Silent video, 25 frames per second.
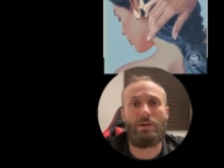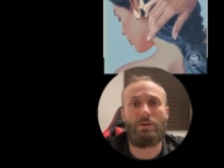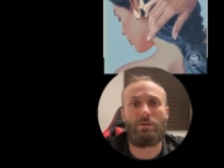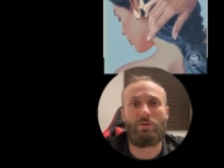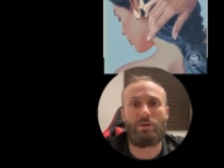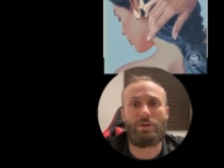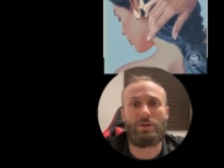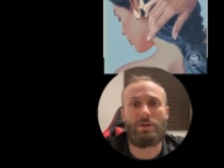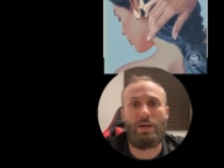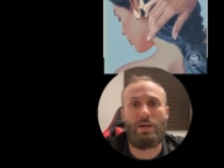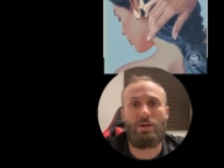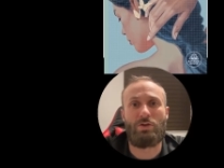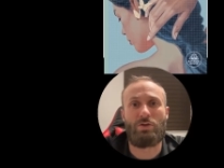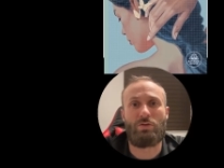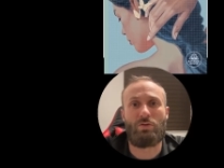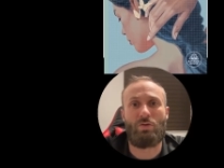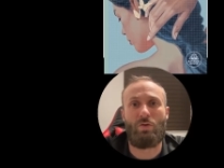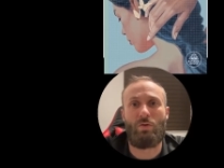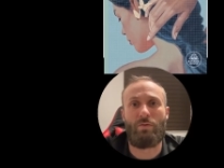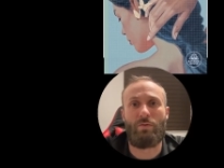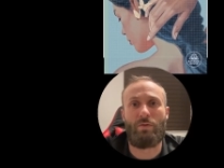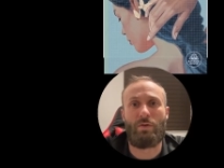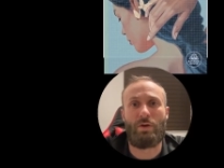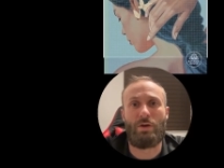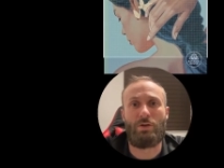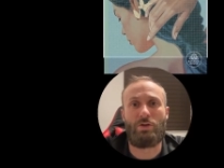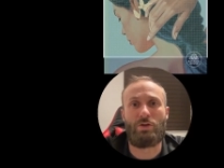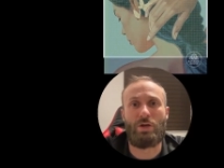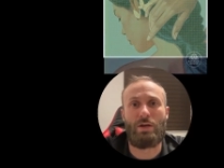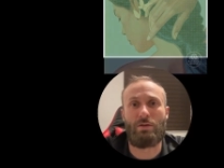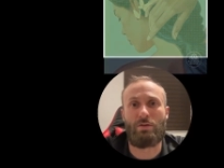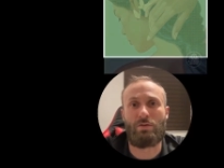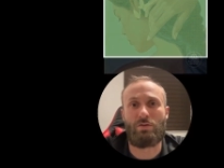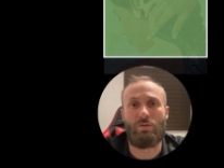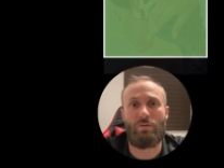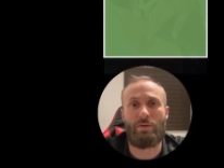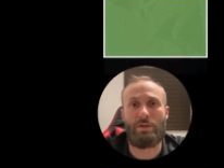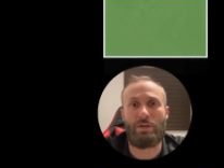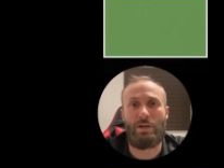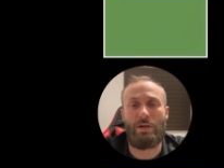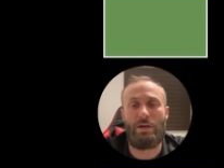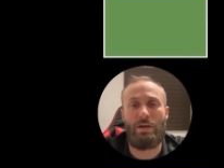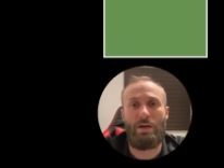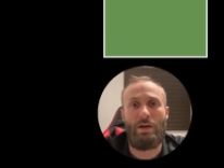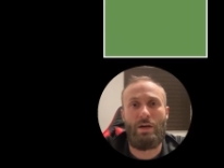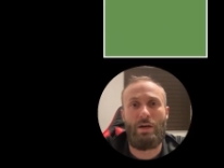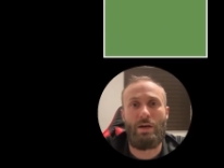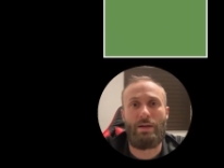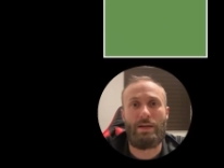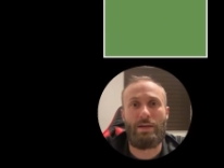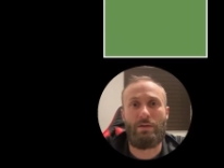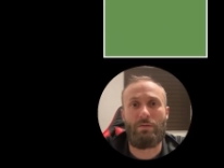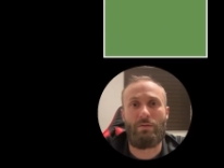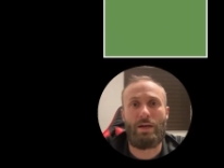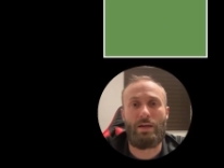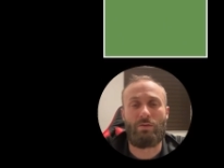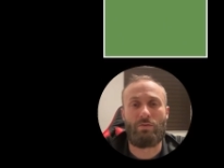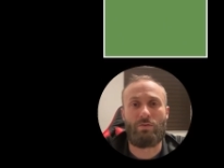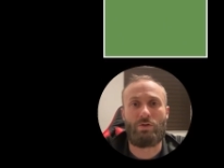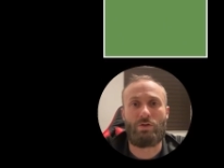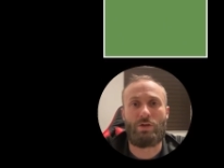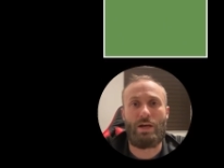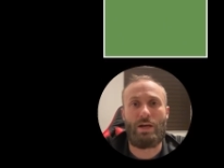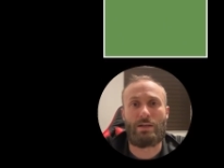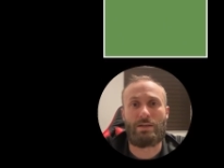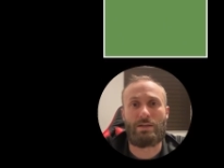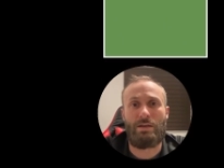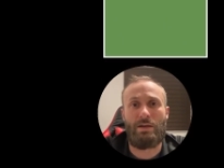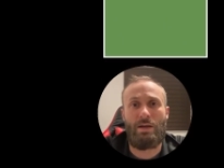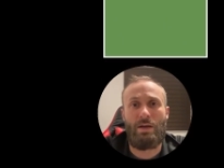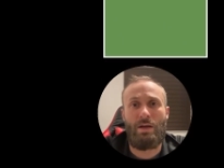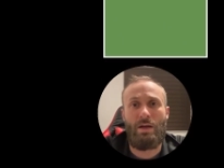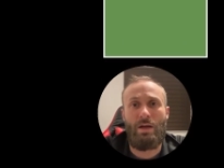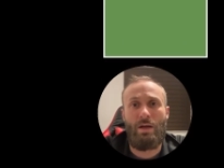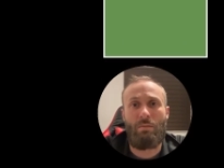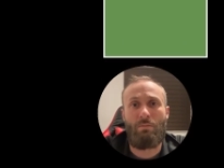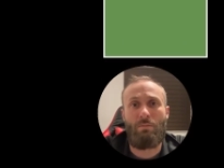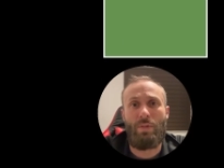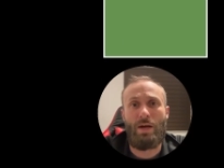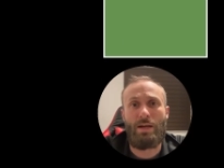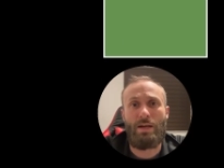translation of chunks of the native language text. But